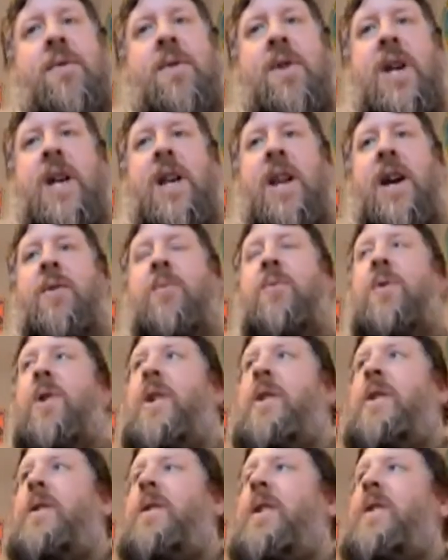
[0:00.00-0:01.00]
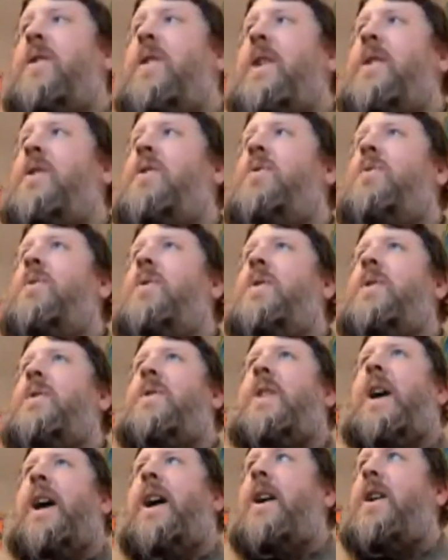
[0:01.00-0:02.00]
what I think all
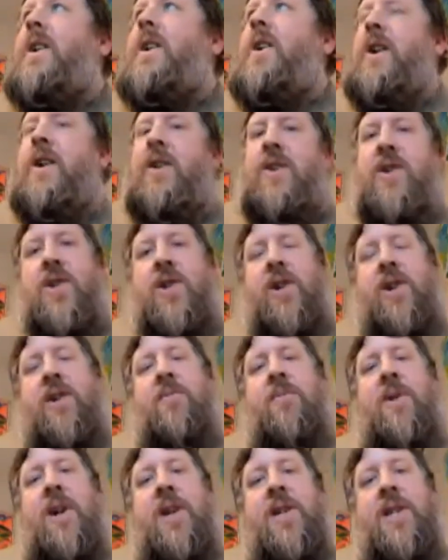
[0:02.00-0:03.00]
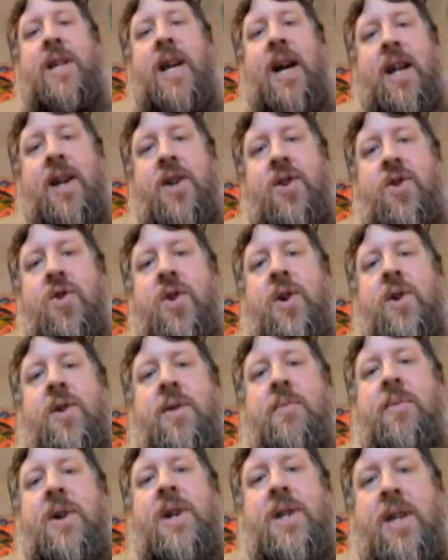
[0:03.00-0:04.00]
that kind of style might sell. It's true
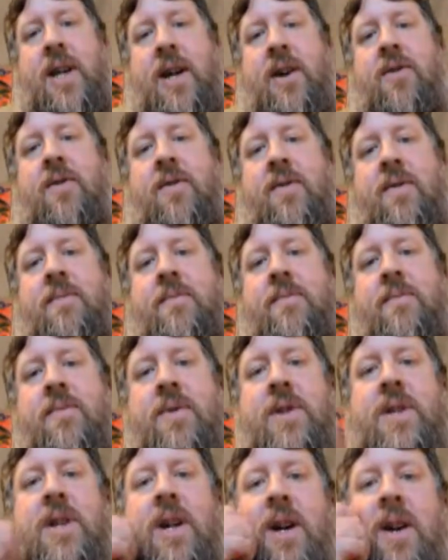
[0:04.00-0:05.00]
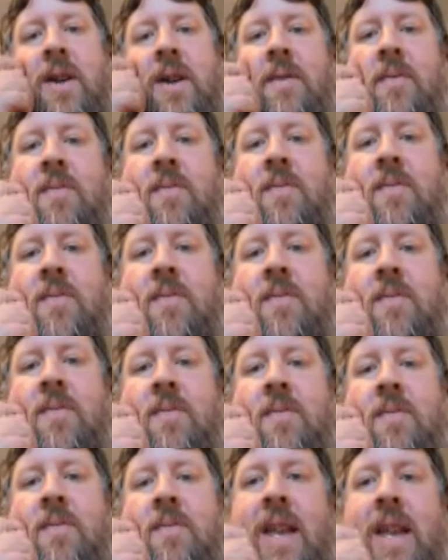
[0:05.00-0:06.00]
to myself. So
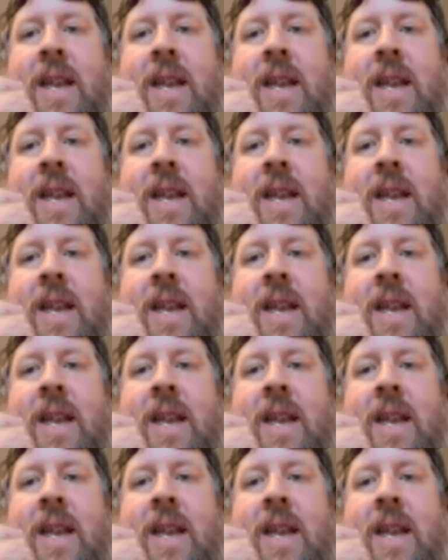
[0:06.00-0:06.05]
it